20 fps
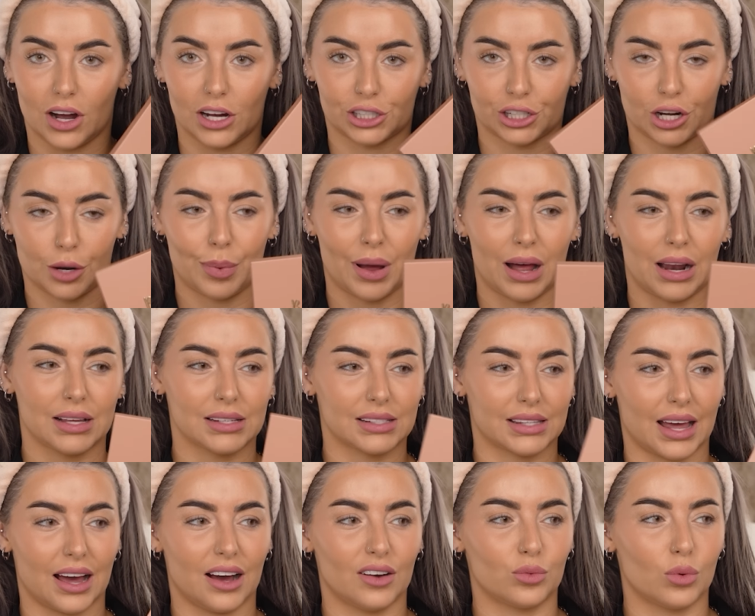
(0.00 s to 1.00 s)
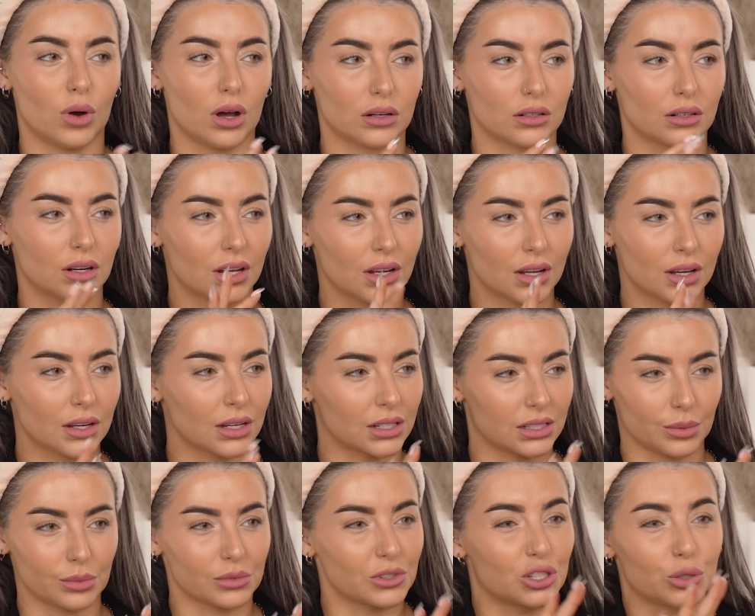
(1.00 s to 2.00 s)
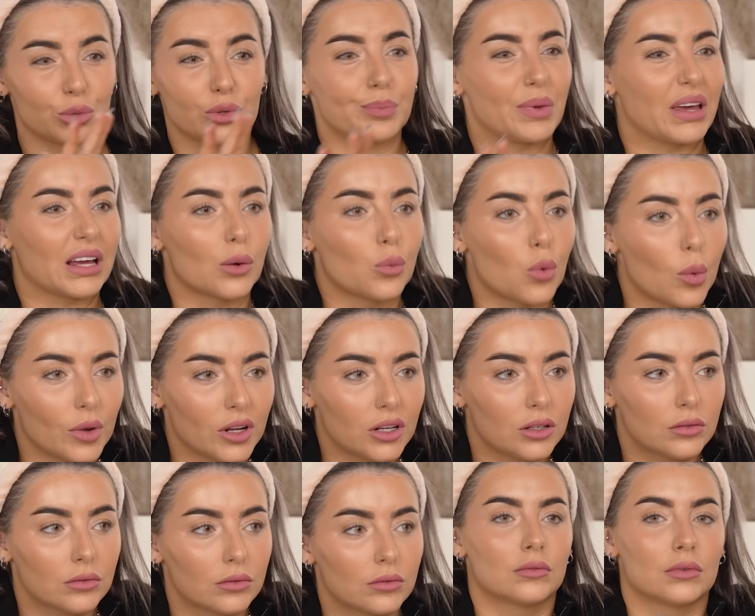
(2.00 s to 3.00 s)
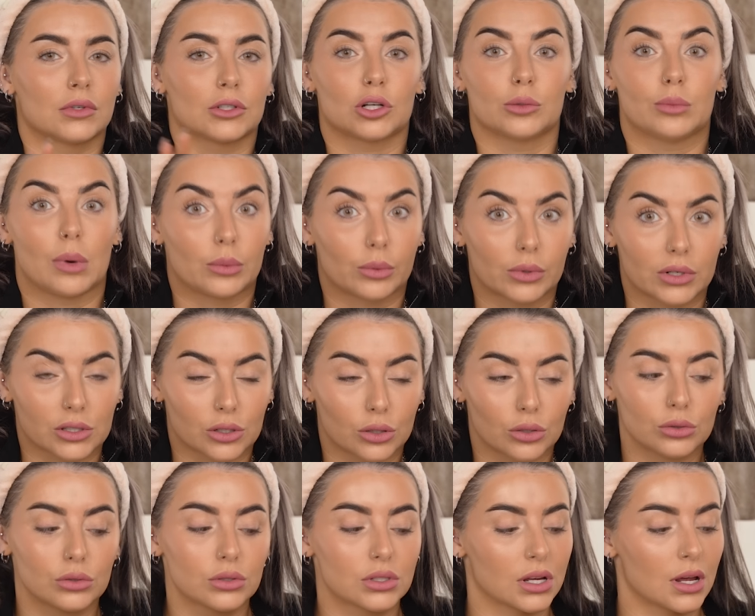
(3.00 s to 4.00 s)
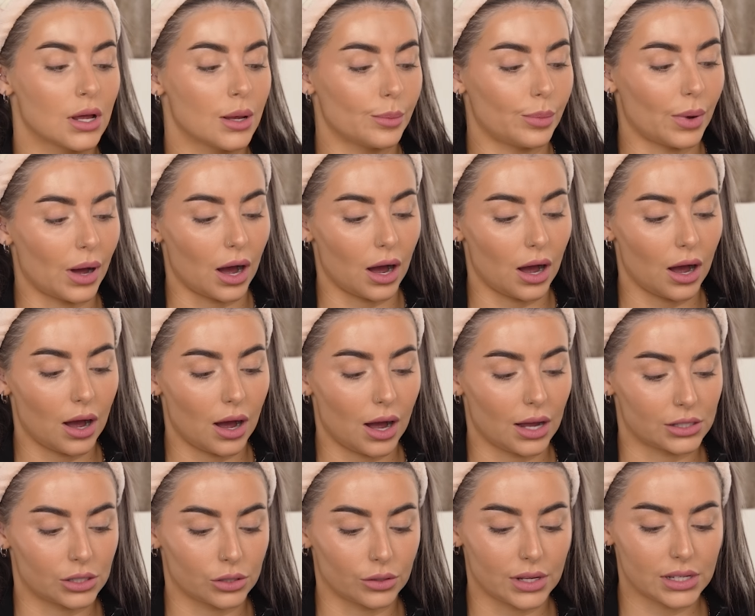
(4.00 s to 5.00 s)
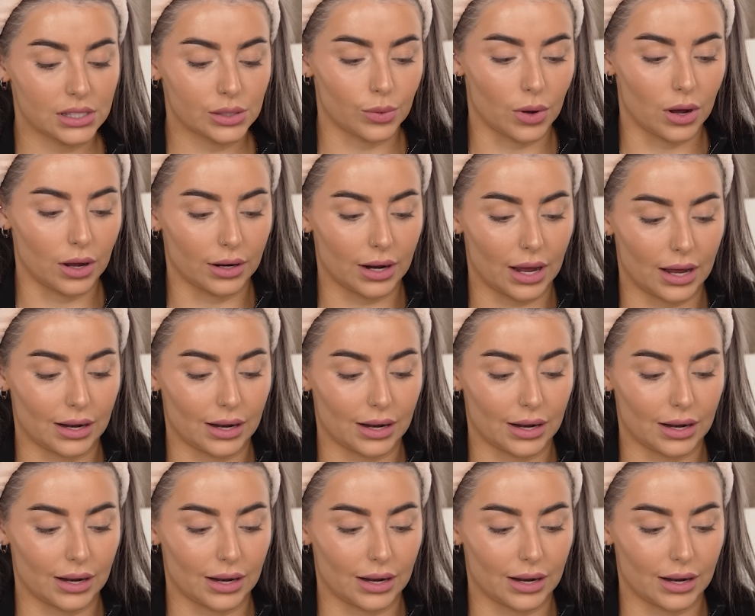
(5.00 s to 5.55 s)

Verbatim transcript: eyeshadow palettes. They have one, something to do with being a woman. Don't remember what it's called, but I saw this one